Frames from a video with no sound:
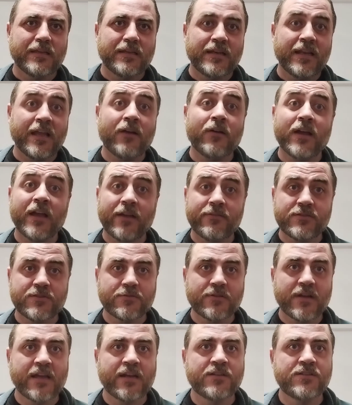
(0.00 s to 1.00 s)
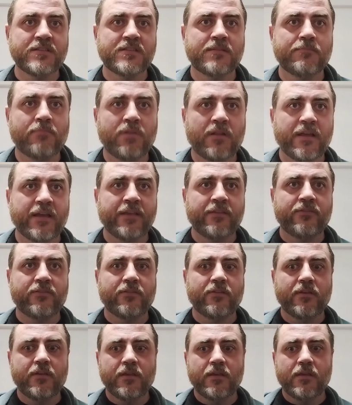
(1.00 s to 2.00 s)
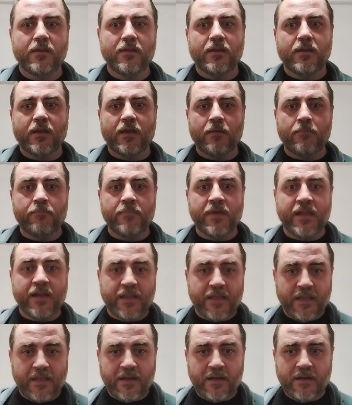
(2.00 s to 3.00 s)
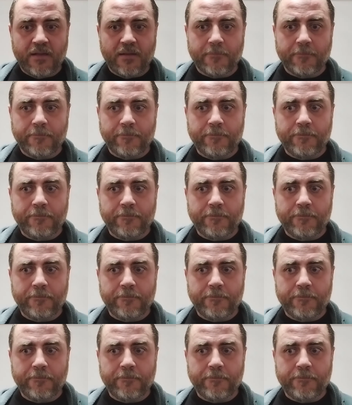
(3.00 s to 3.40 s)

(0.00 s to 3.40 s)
Now I have strategies in place. I'm medicated,